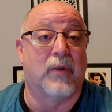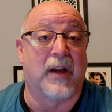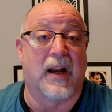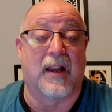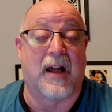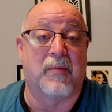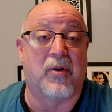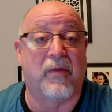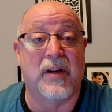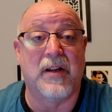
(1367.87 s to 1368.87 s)
we got a lot
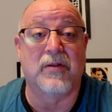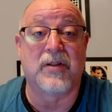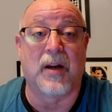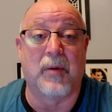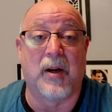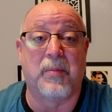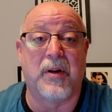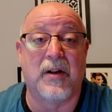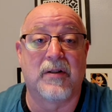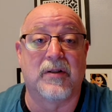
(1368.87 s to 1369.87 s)
more videos coming up
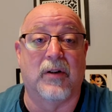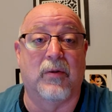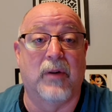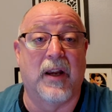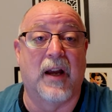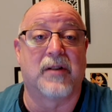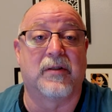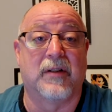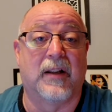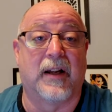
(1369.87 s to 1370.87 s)
here. So we
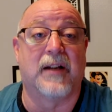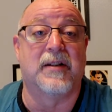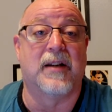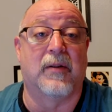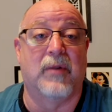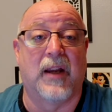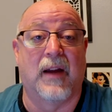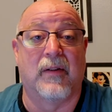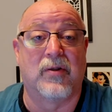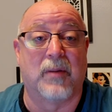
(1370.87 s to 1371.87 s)
actually, like I said, we
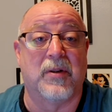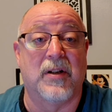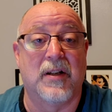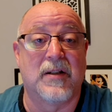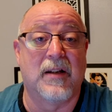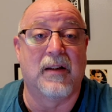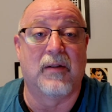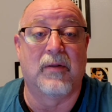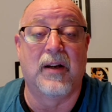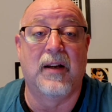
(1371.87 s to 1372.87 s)
have a trip to Disney
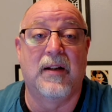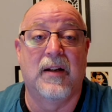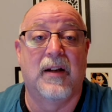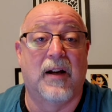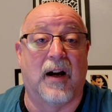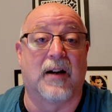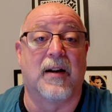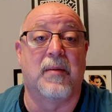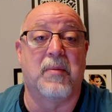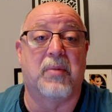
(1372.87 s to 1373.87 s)
that we are
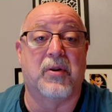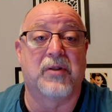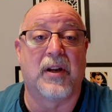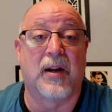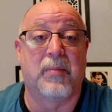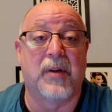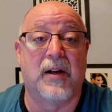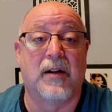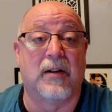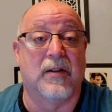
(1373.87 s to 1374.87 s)
going to be posting up
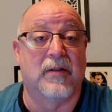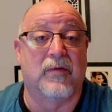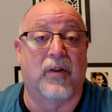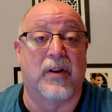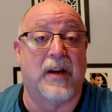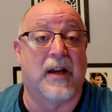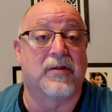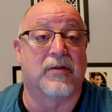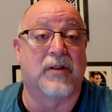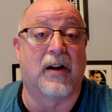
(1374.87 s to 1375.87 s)
here for the Not
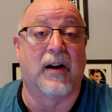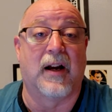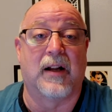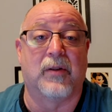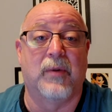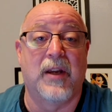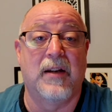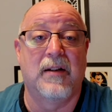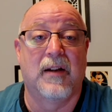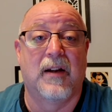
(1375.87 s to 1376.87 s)
So Scary
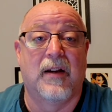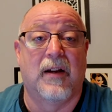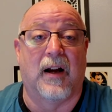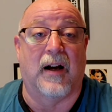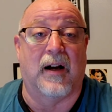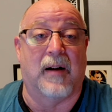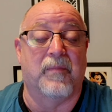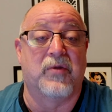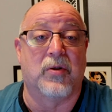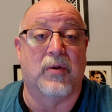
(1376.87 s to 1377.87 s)
Halloween.
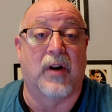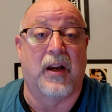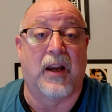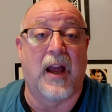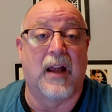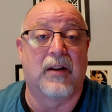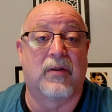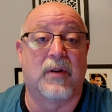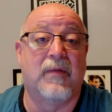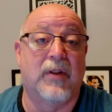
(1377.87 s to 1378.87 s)
So I got
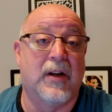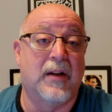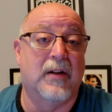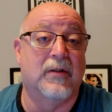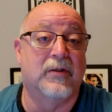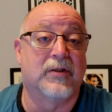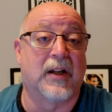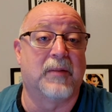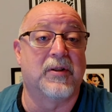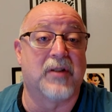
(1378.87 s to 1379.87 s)
3 video
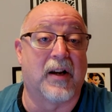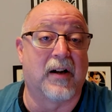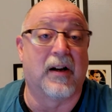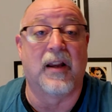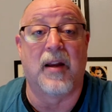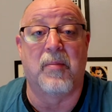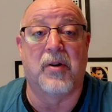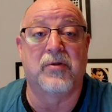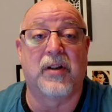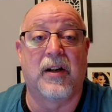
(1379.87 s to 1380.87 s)
segments that are going to get
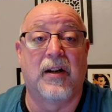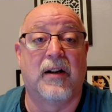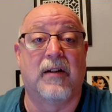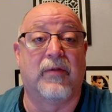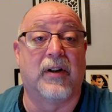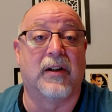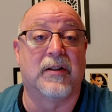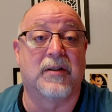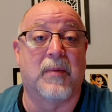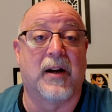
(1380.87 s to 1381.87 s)
posted here at
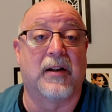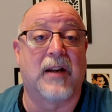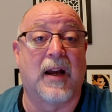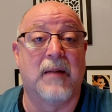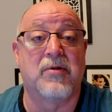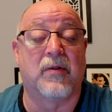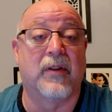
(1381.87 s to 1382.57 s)
various amount of times